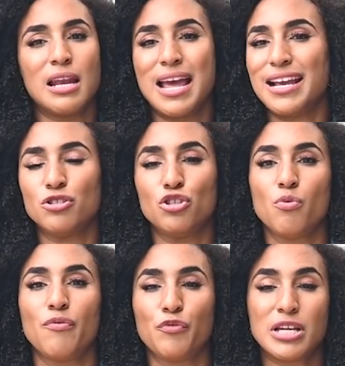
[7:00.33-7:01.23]
like 2
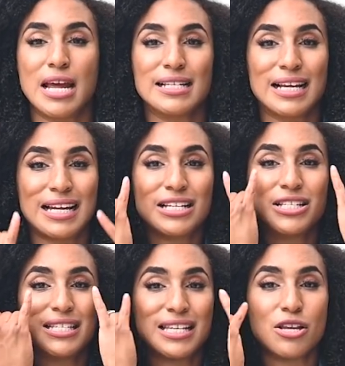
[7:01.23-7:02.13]
or 3 days. I can
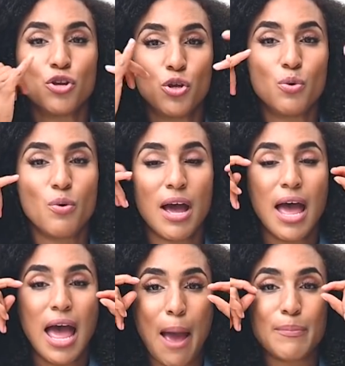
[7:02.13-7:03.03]
actually see new
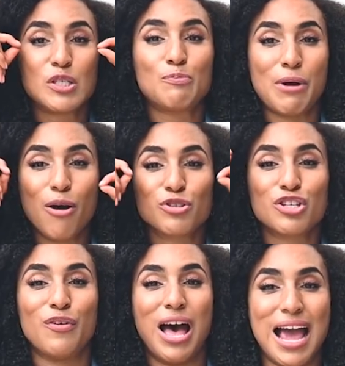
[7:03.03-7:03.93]
sprouts
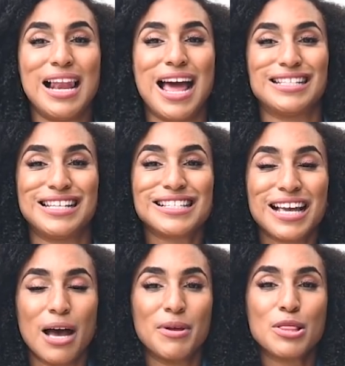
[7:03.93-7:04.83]
of eyelashes
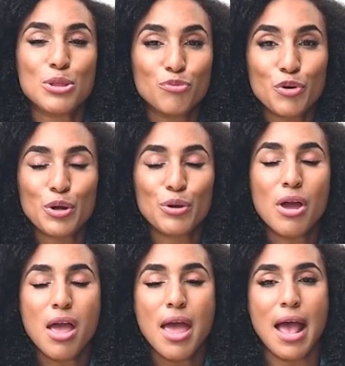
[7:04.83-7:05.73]
coming
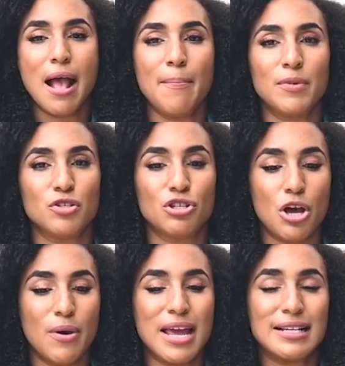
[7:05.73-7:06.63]
through.
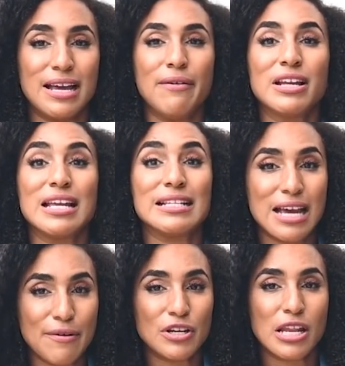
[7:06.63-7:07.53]
So it
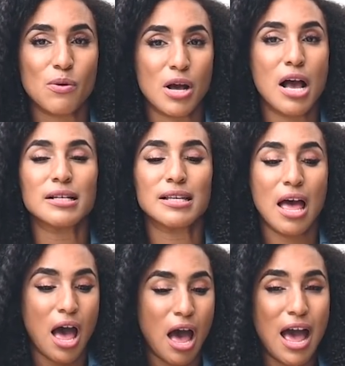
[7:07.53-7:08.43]
definitely works.
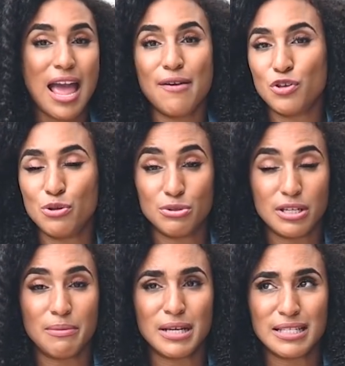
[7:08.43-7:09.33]
I have used
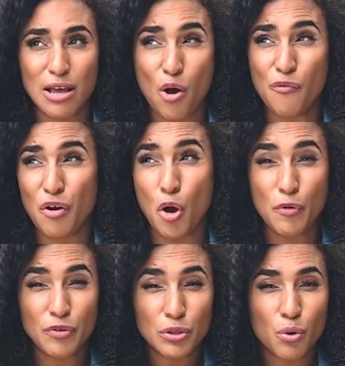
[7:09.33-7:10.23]
it myself
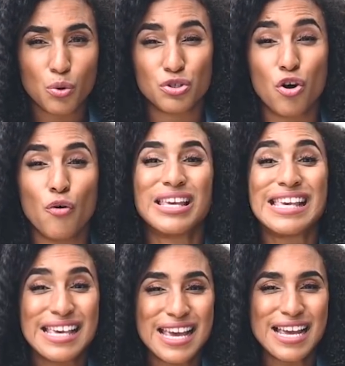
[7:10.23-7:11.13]
over the course of
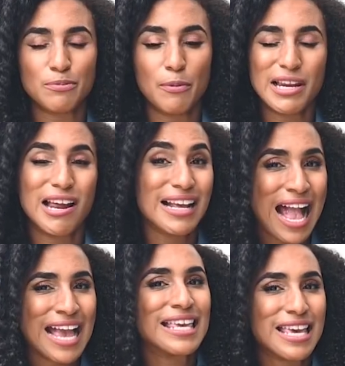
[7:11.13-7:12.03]
years, probably like
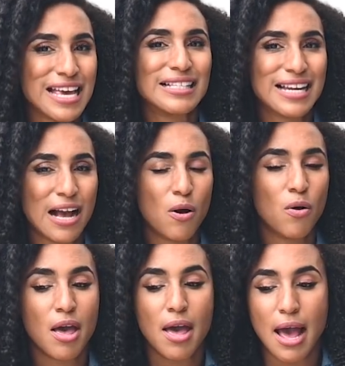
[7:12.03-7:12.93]
8 years
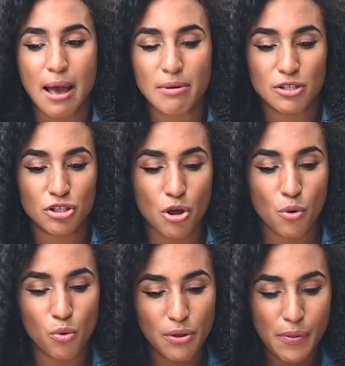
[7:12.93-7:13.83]
now. And so
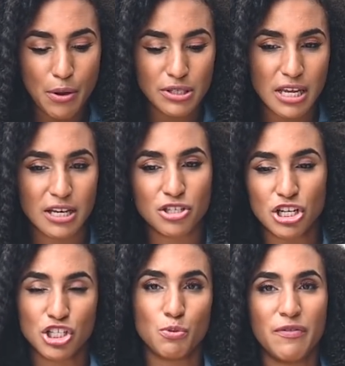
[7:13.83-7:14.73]
all of those in
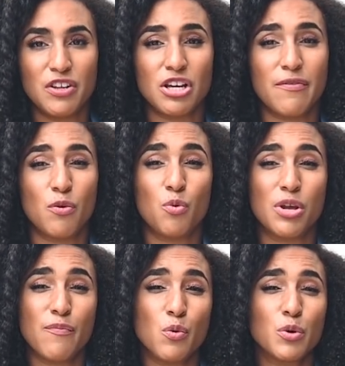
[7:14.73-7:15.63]
conjunction with each other will
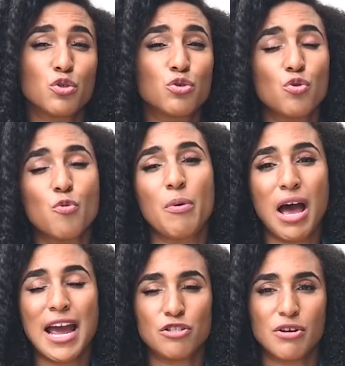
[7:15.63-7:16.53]
give you a super
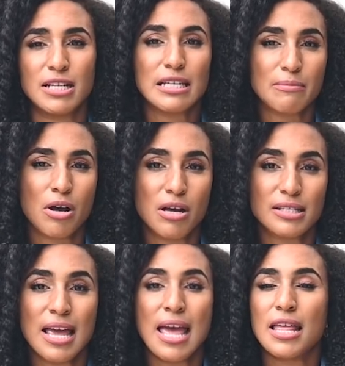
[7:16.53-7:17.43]
hydrating
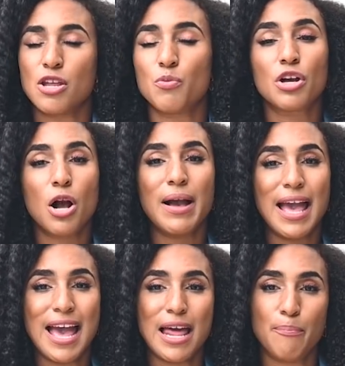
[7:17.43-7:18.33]
mask. And you want to go
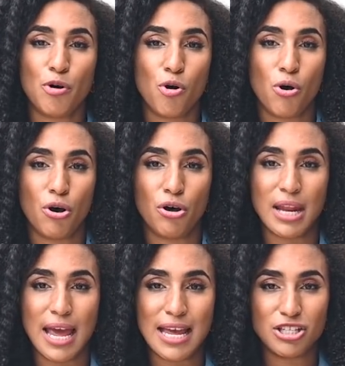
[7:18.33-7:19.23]
ahead, put
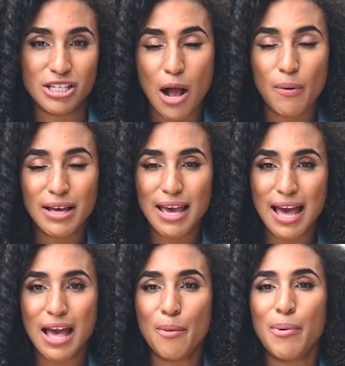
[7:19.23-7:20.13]
on a shower
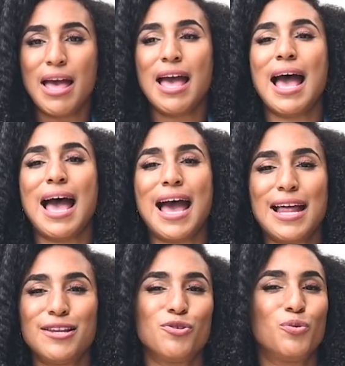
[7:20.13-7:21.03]
cap
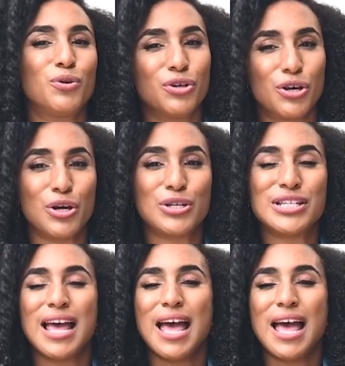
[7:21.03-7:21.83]
and you're good.